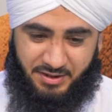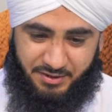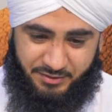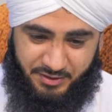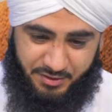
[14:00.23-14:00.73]

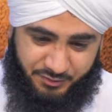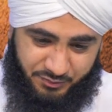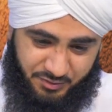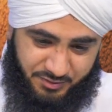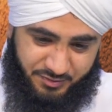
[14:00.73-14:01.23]
Ya
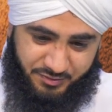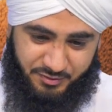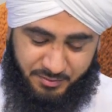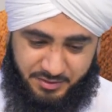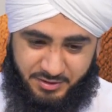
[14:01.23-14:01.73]

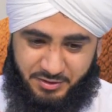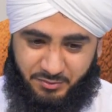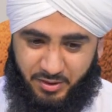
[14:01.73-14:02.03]
Rasulullah, this is